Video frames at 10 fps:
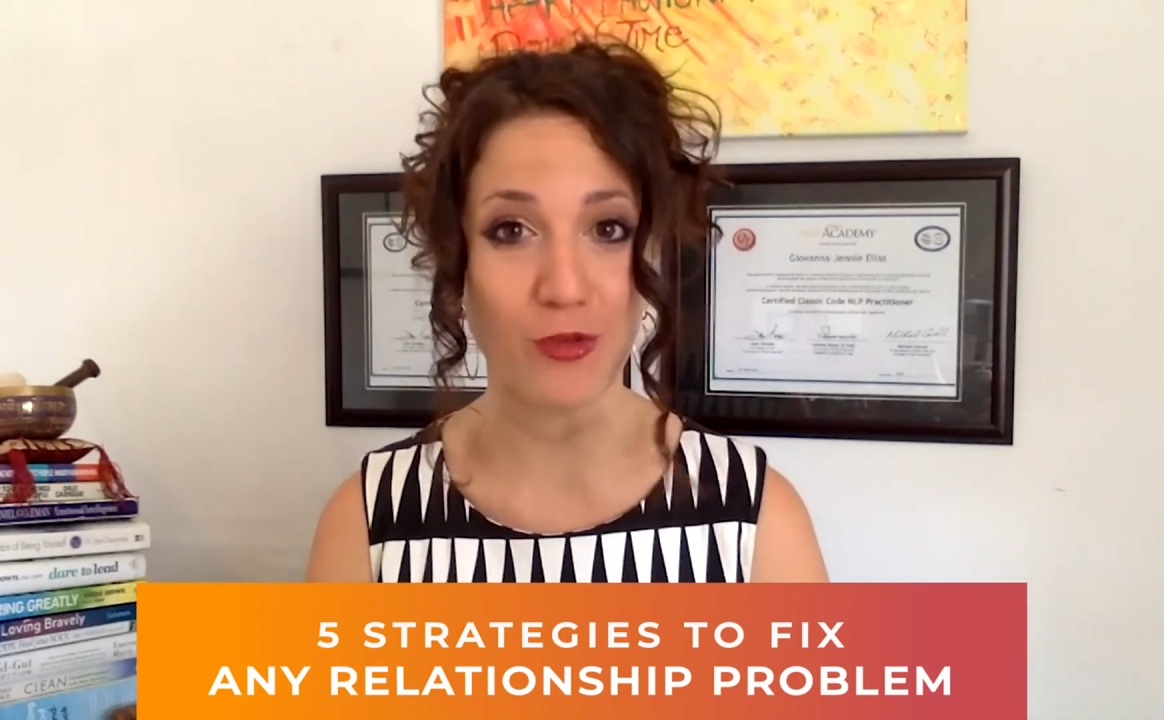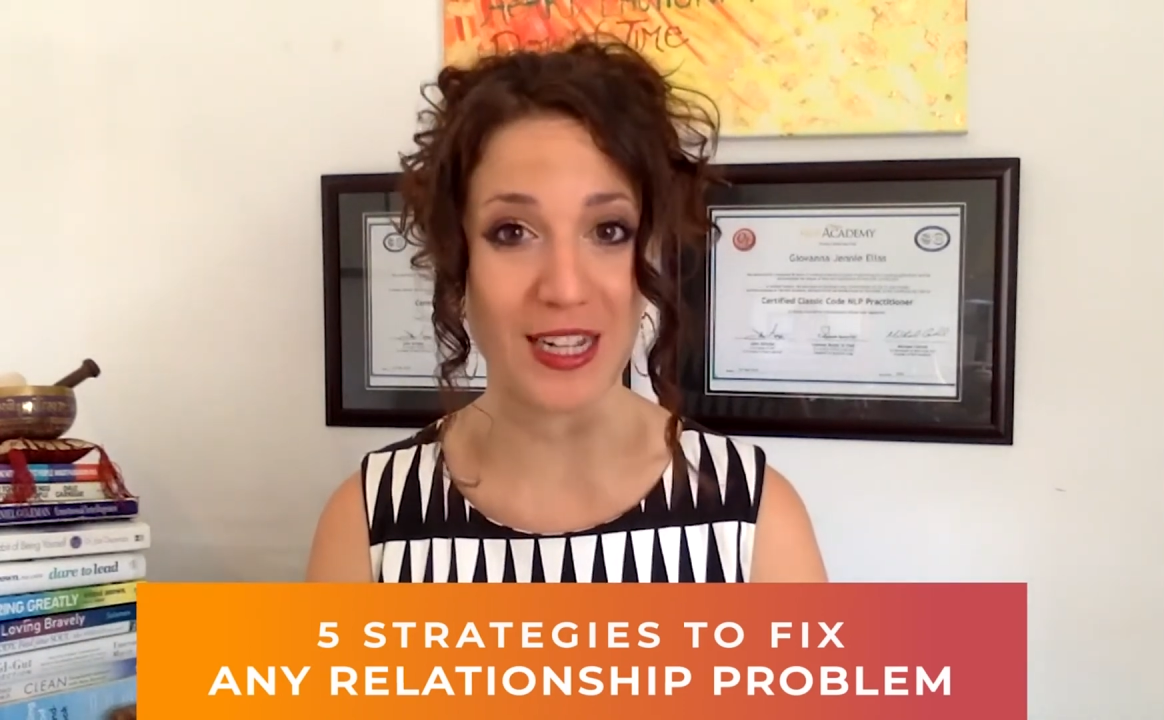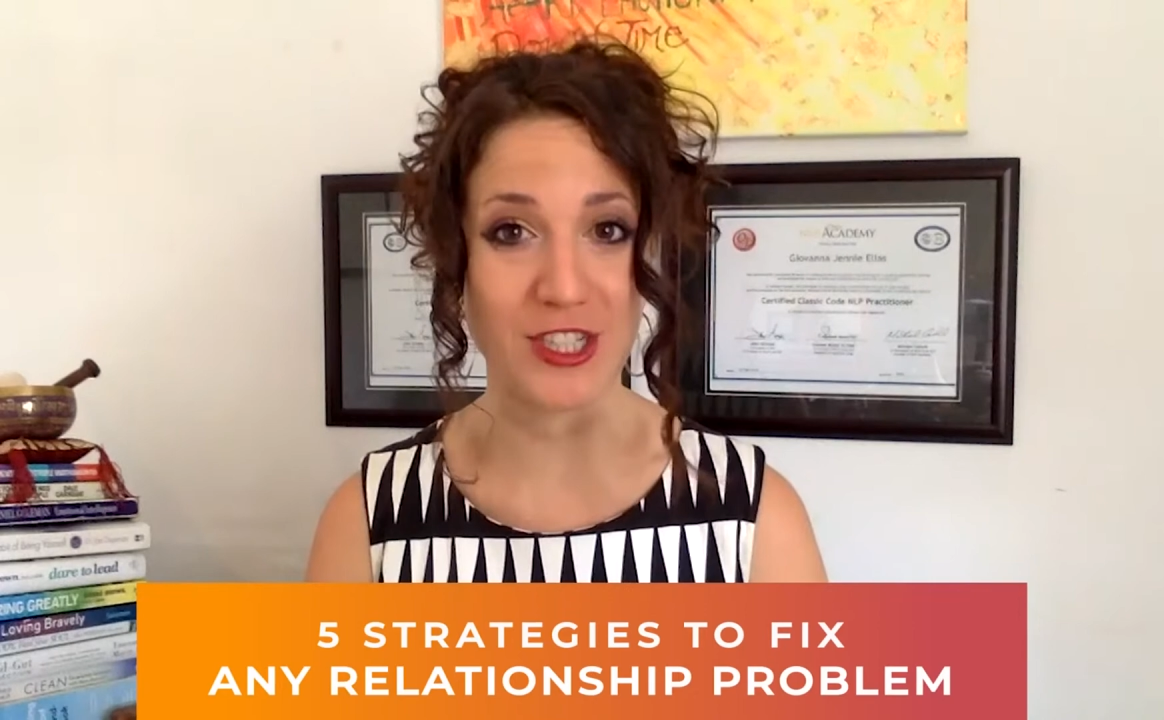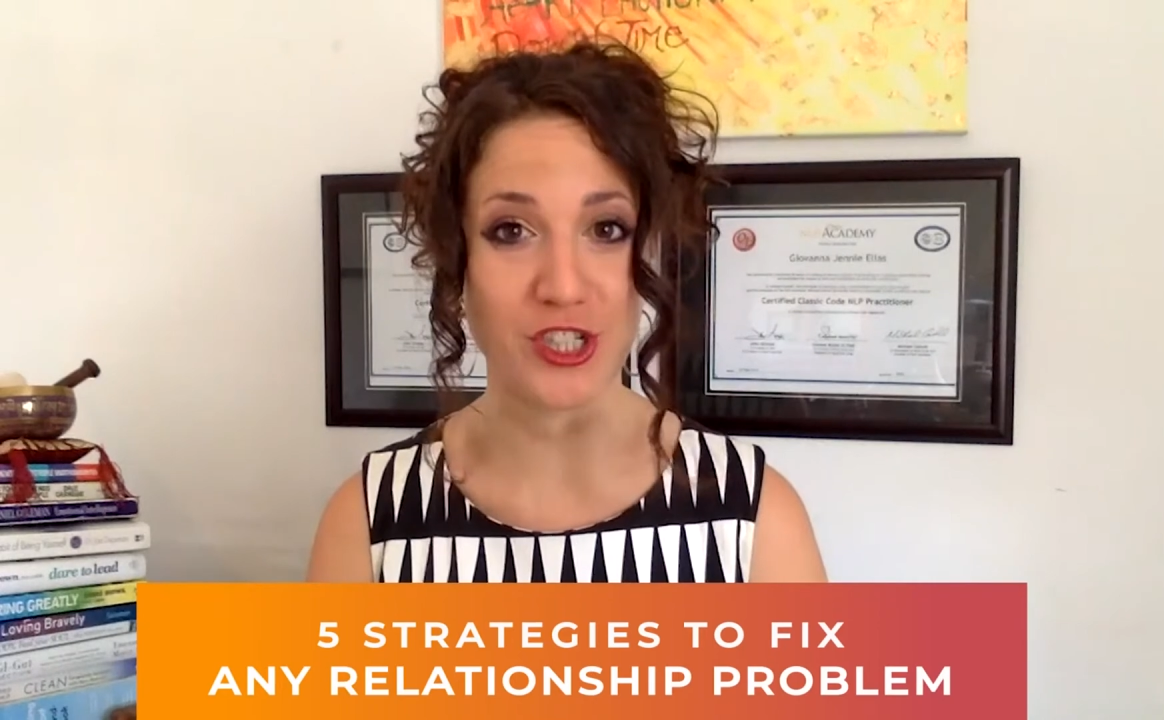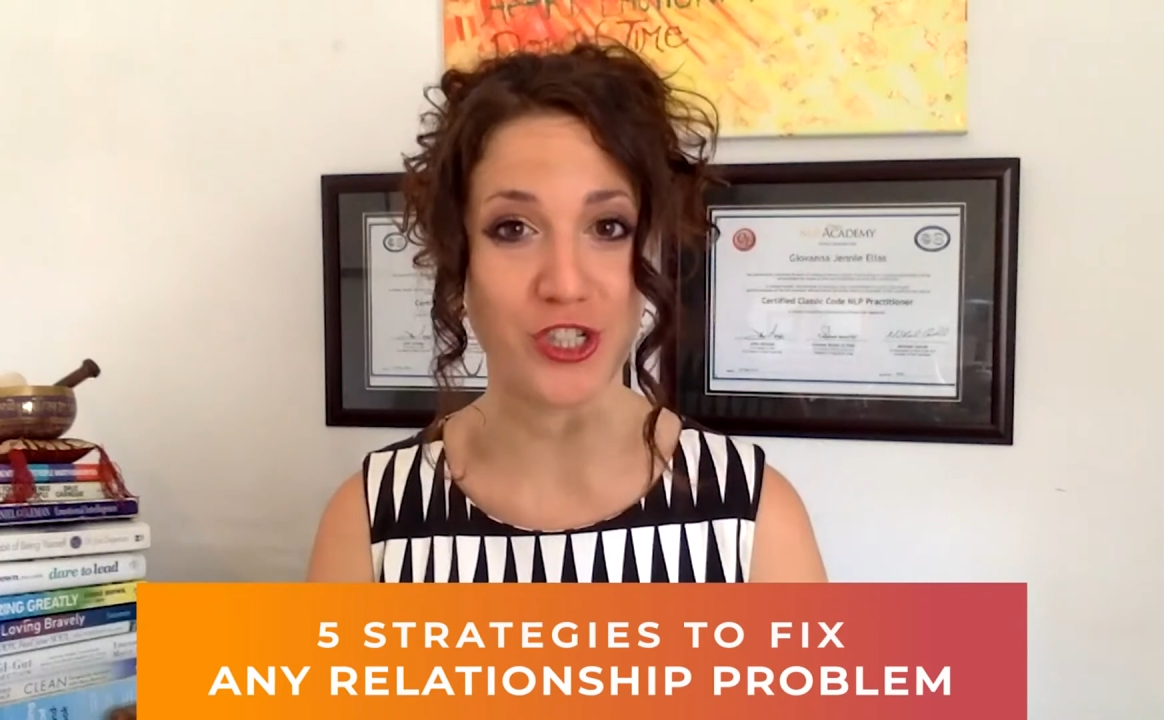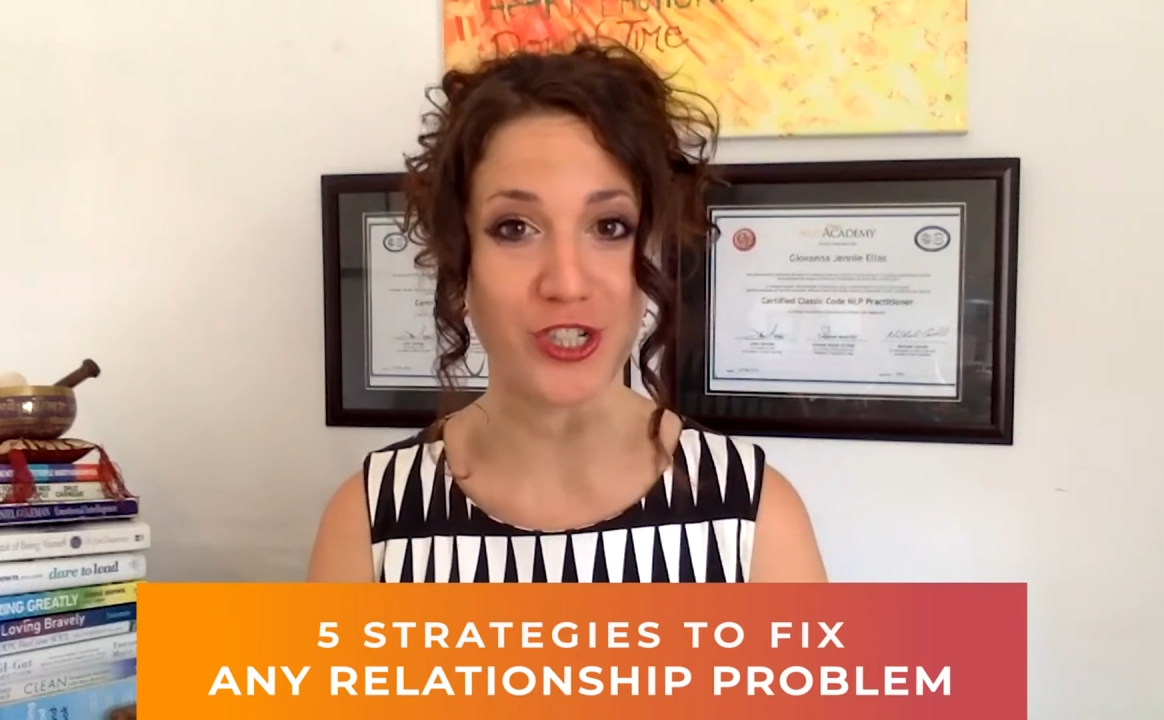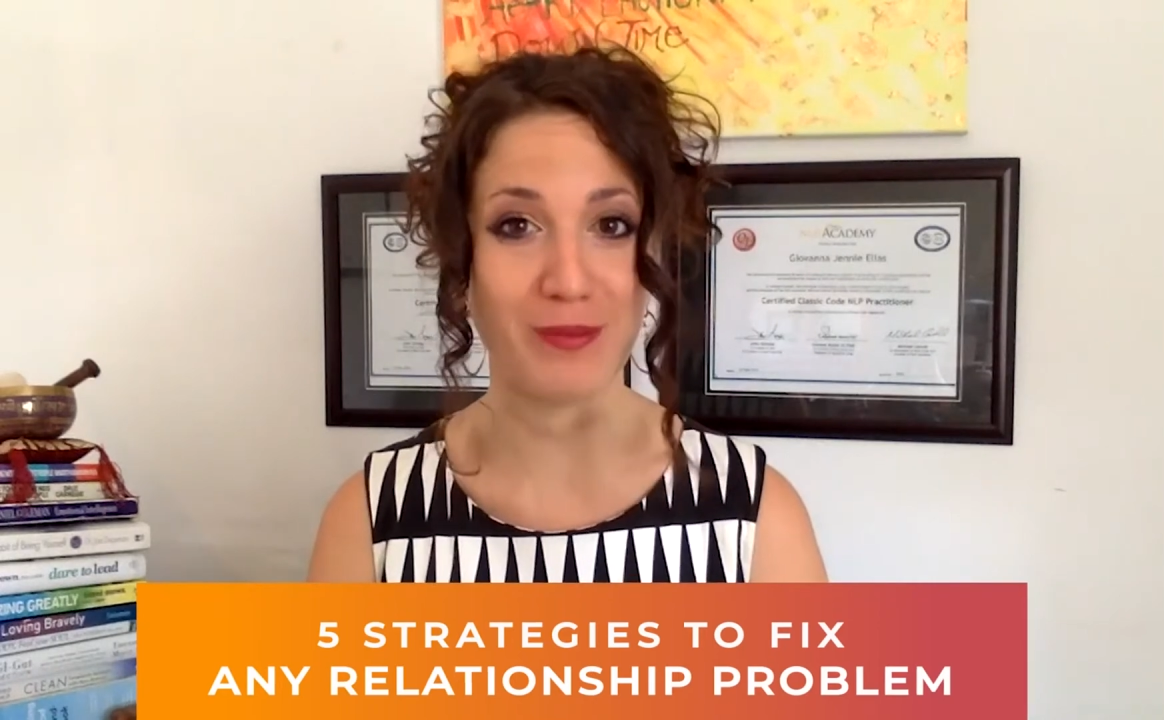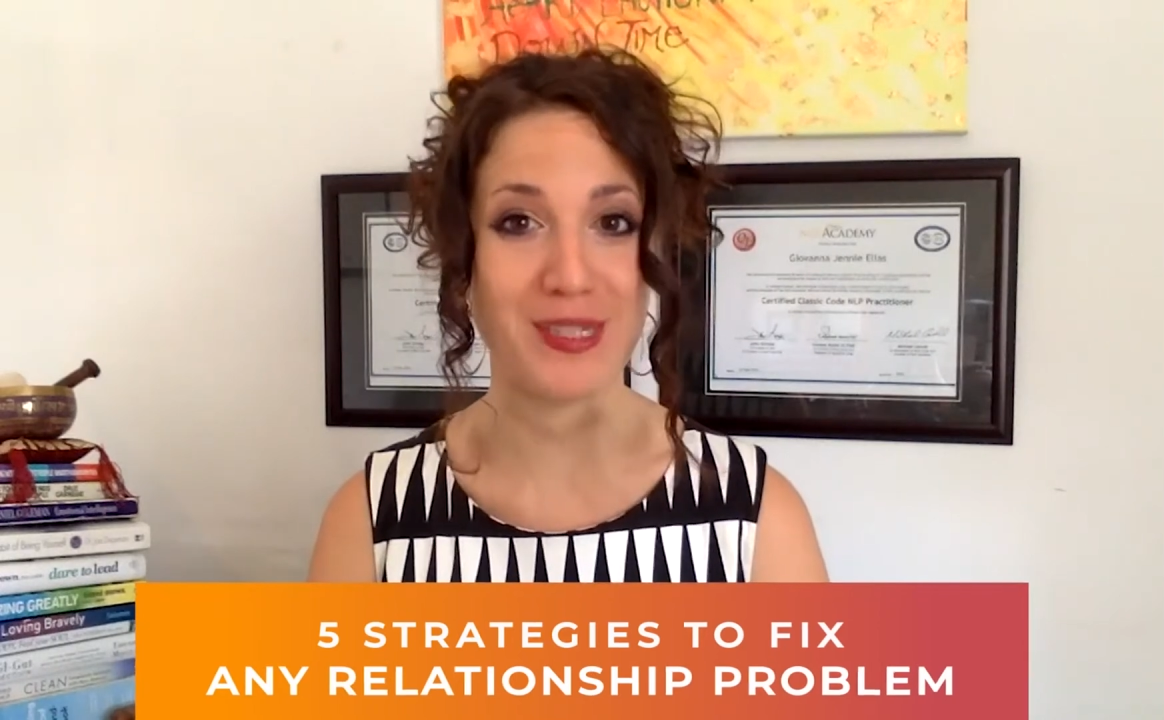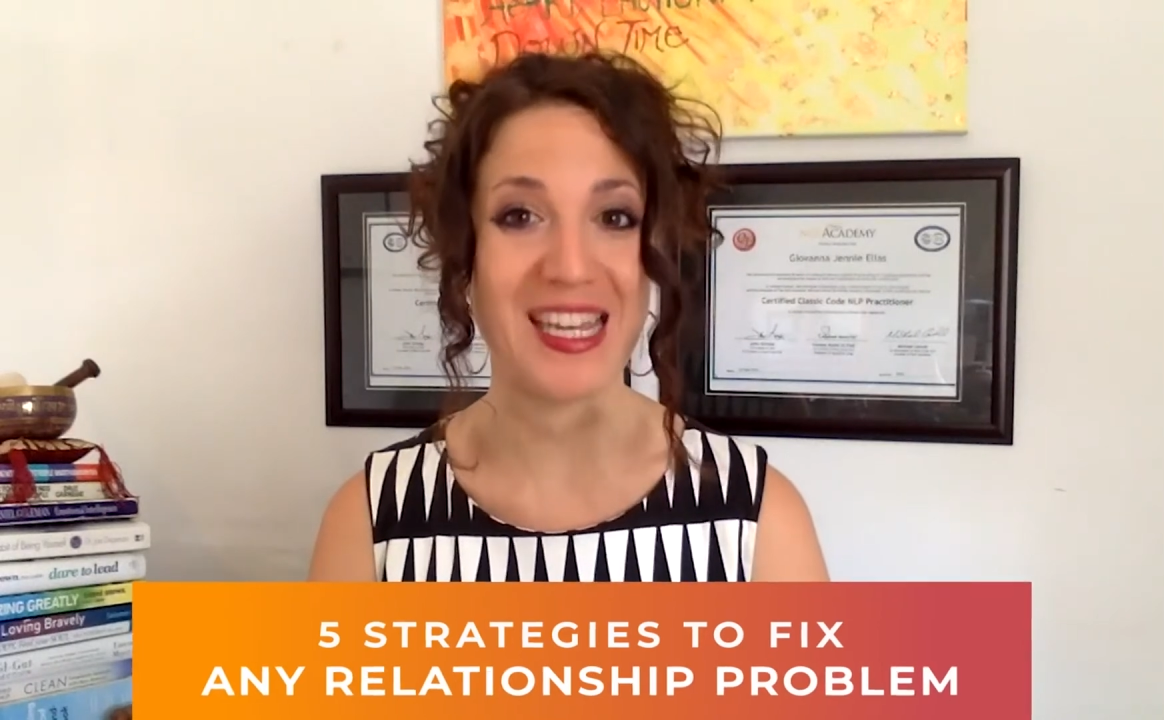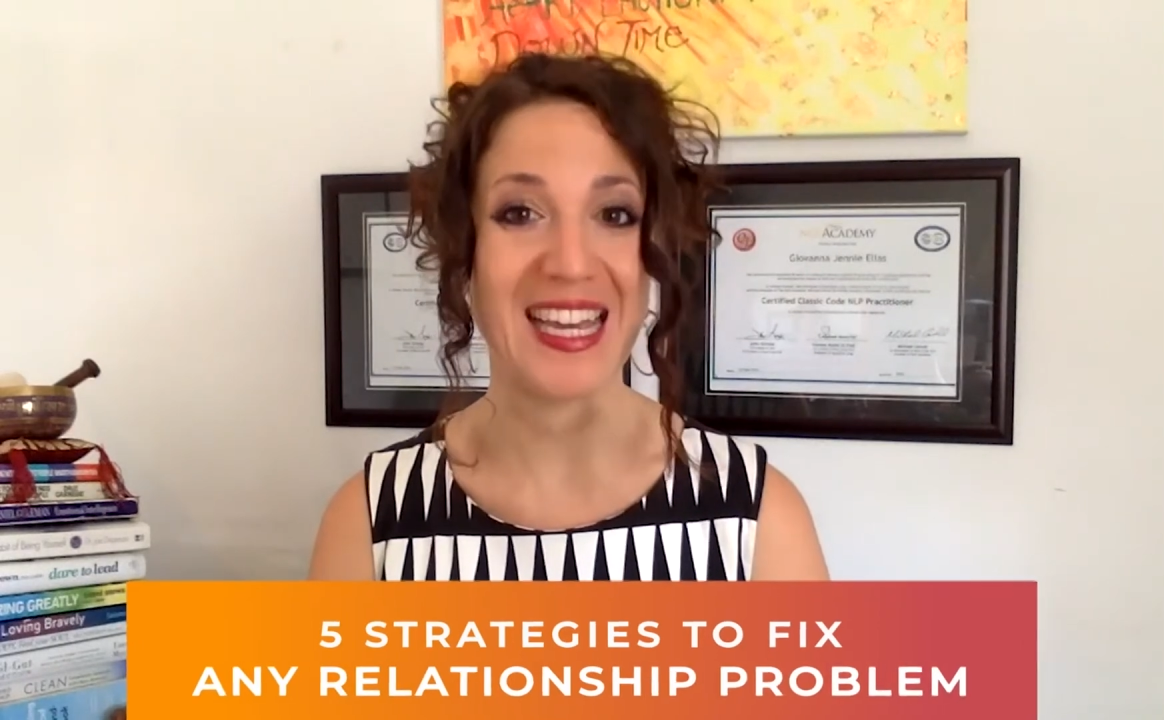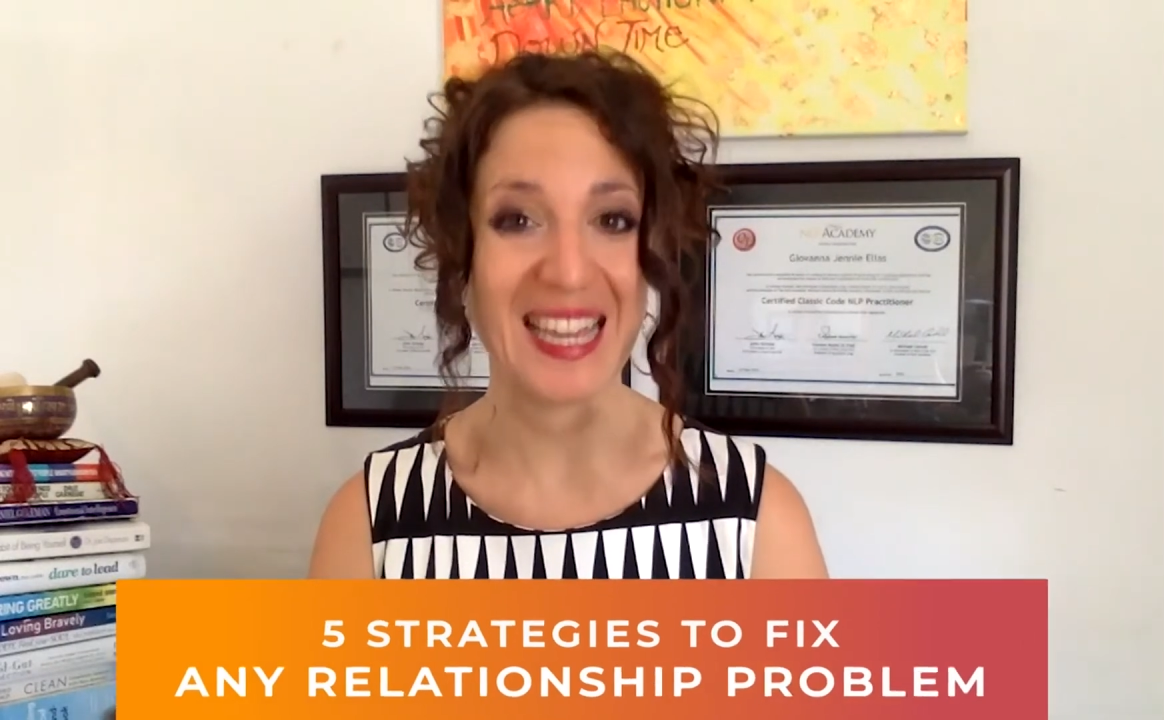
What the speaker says: relationships